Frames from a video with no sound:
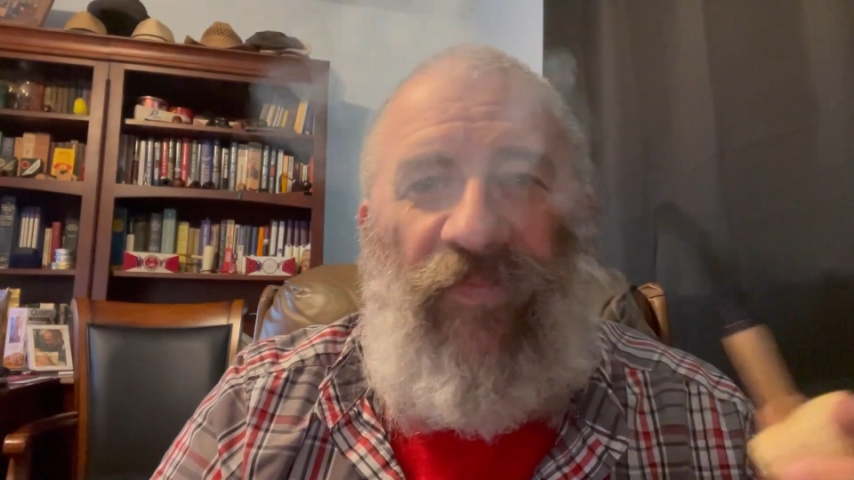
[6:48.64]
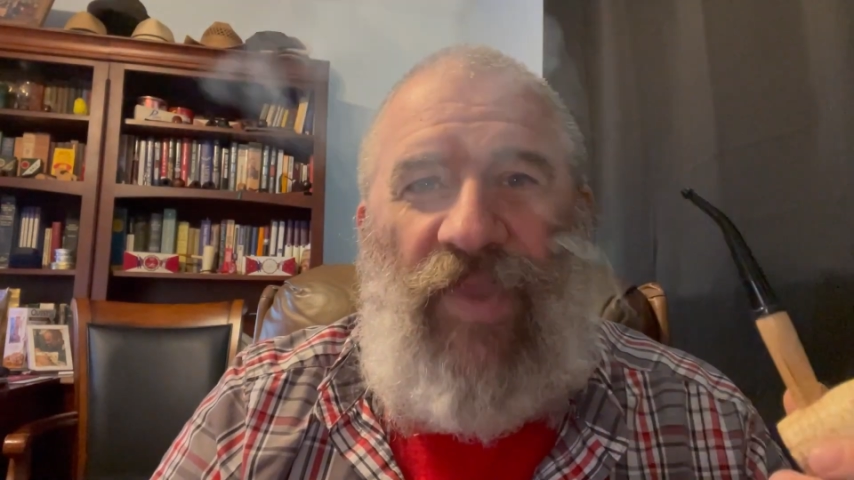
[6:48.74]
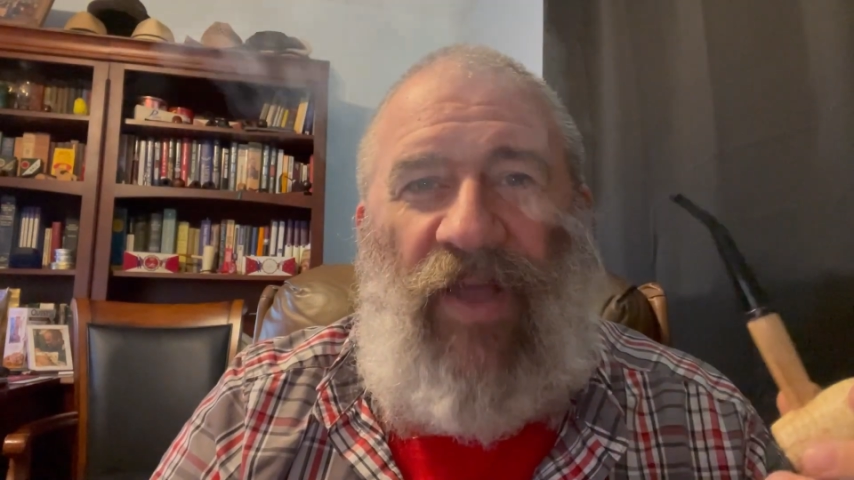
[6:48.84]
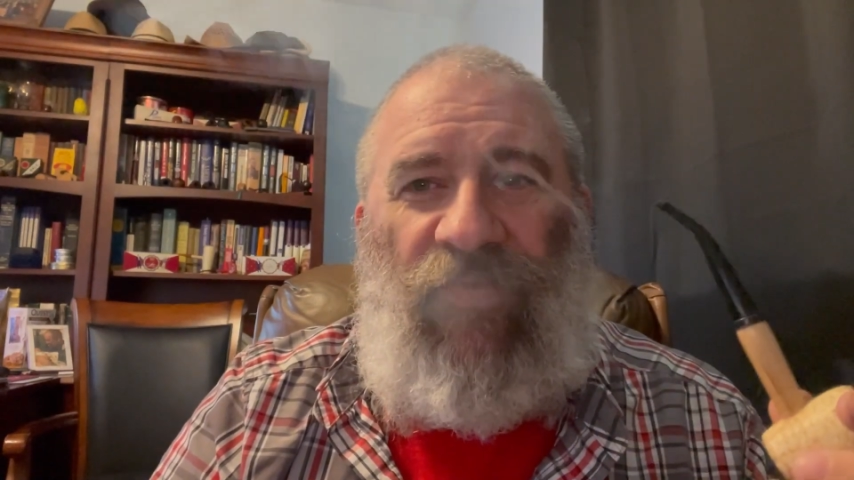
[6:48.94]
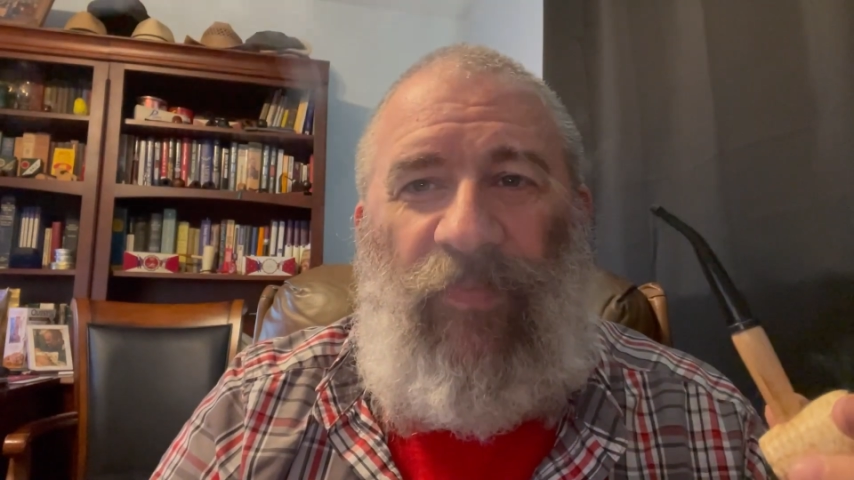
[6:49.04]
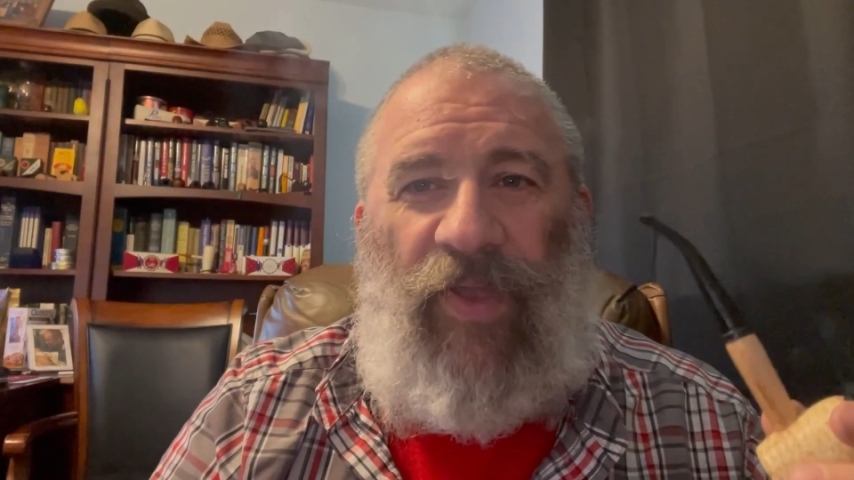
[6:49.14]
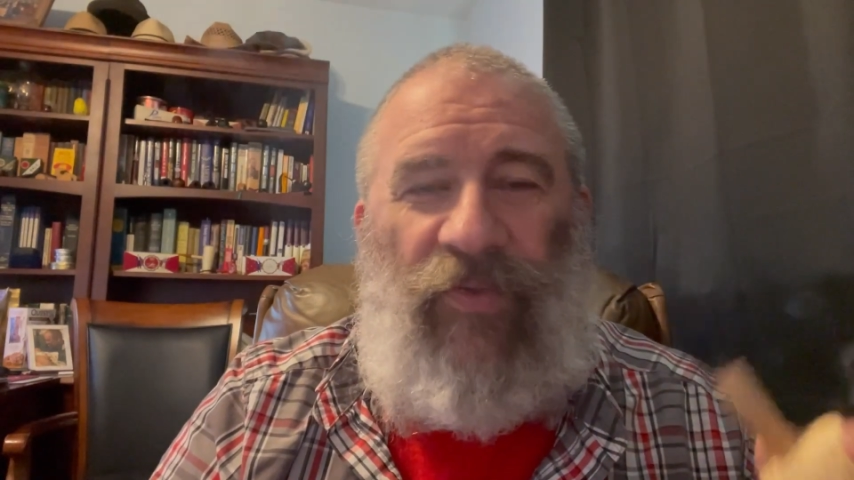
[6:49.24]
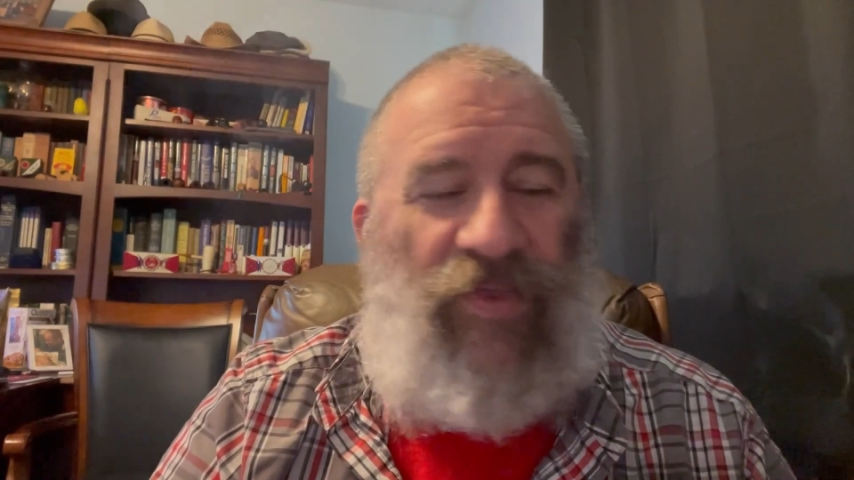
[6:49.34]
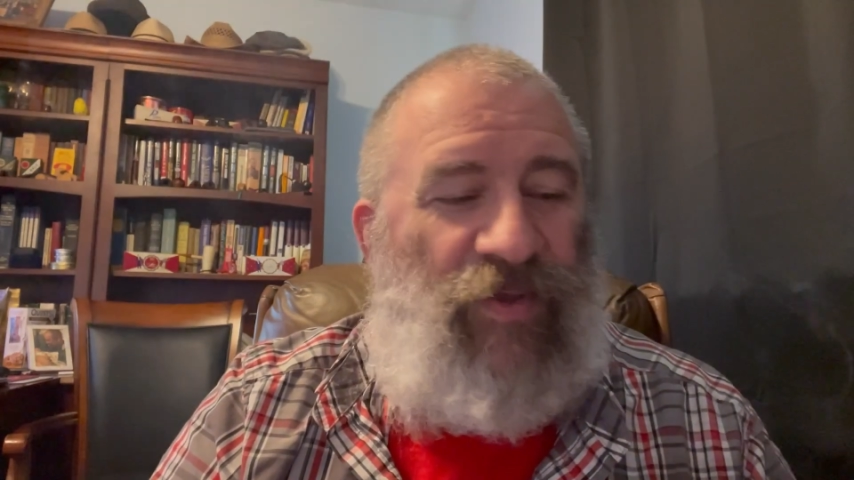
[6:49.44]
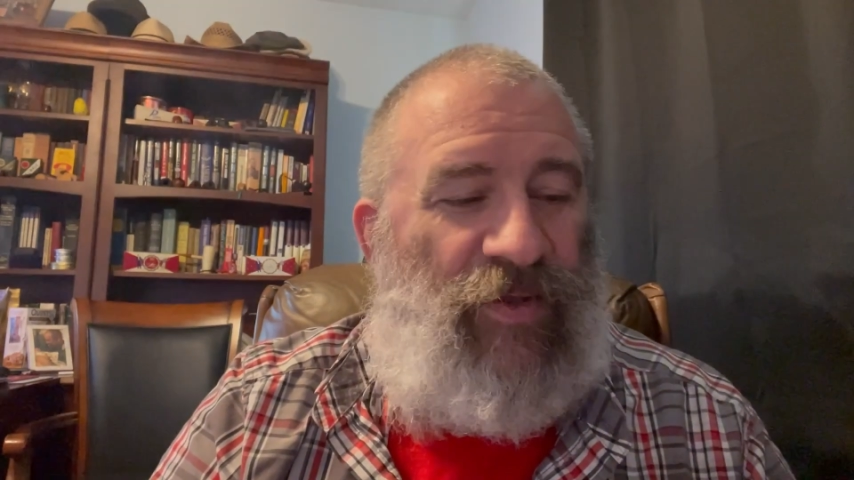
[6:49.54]
I'll have to play
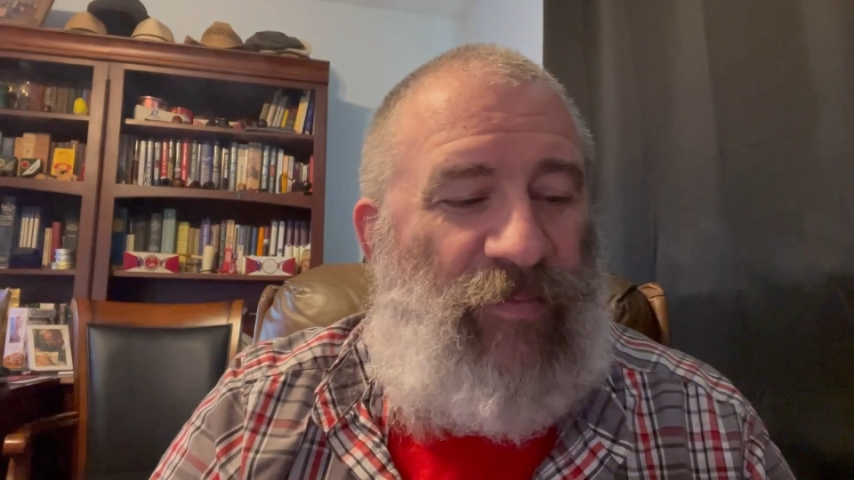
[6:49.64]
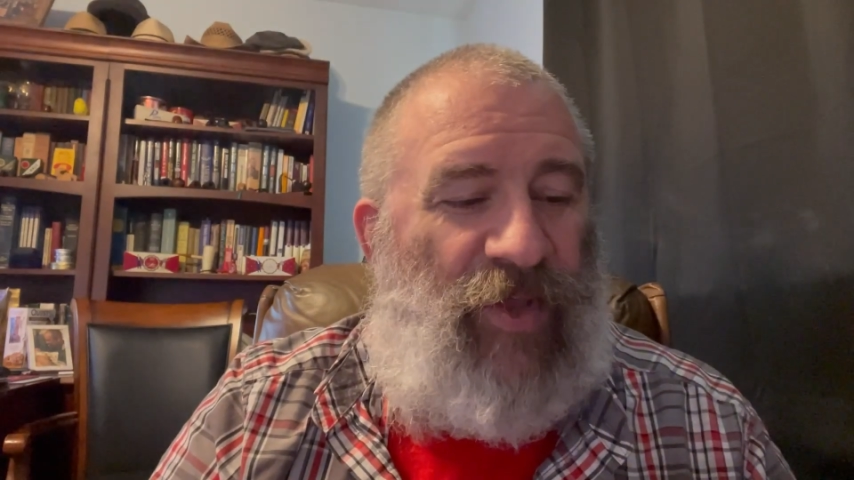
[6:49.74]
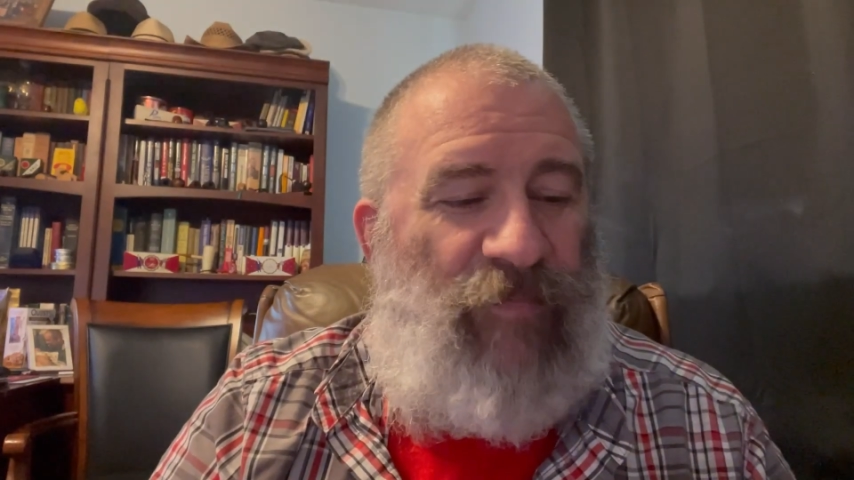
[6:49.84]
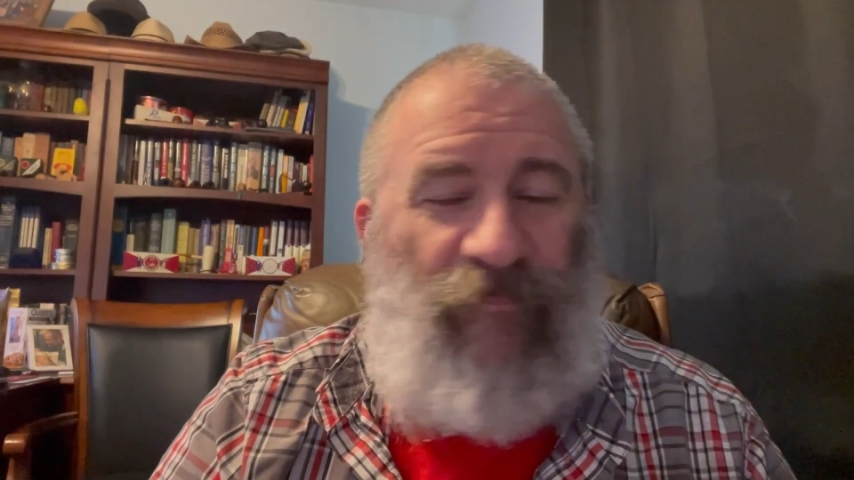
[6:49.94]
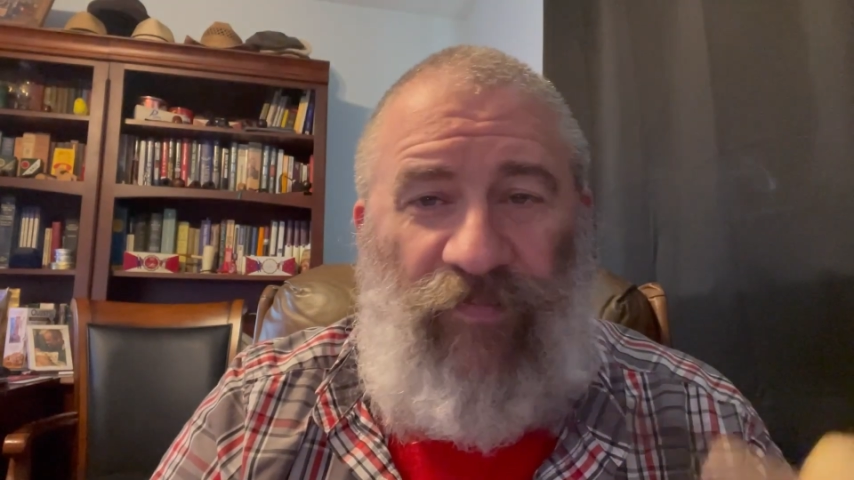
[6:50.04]
with it a little bit.